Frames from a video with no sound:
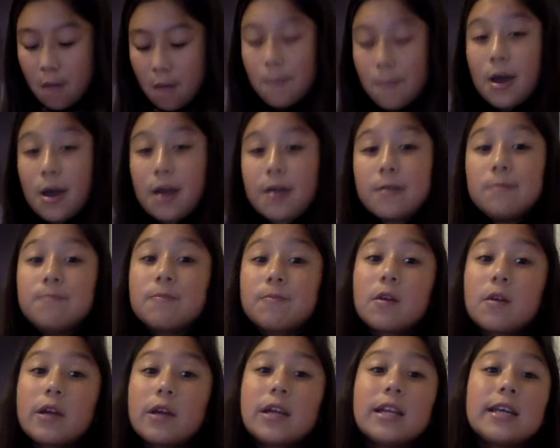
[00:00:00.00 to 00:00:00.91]
But
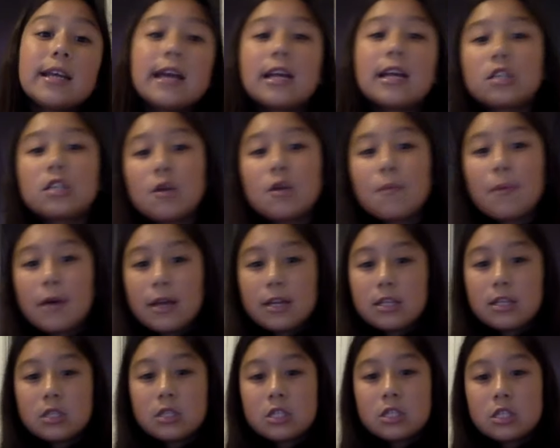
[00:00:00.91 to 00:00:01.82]
we're going to get 2
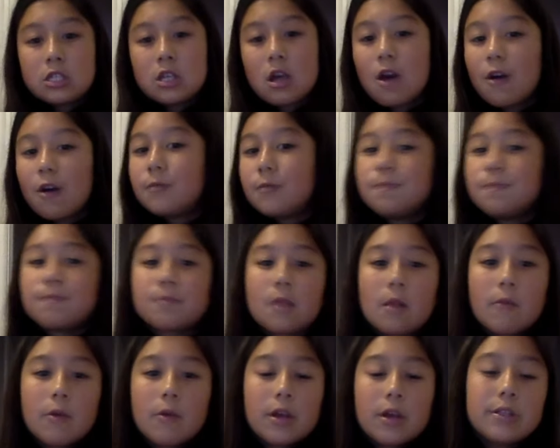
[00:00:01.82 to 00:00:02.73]
plates. So,
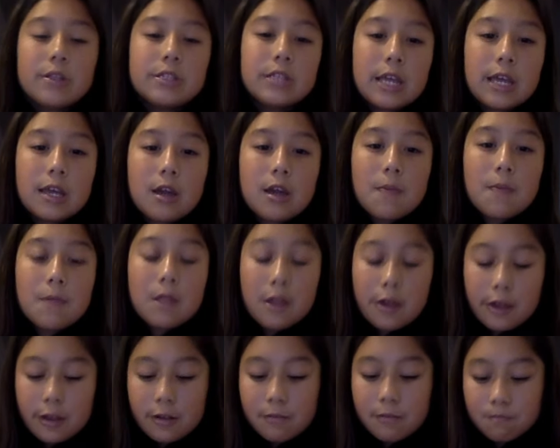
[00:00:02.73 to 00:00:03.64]
we're going to take a
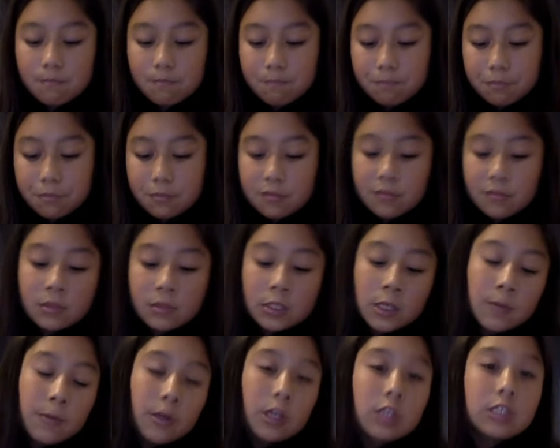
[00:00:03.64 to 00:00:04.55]
plate.
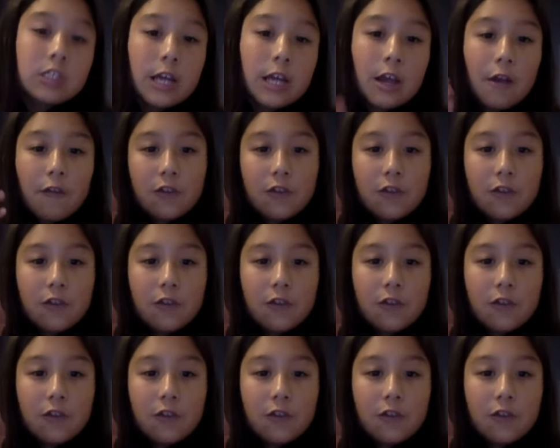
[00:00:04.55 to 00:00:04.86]
And we're going to take our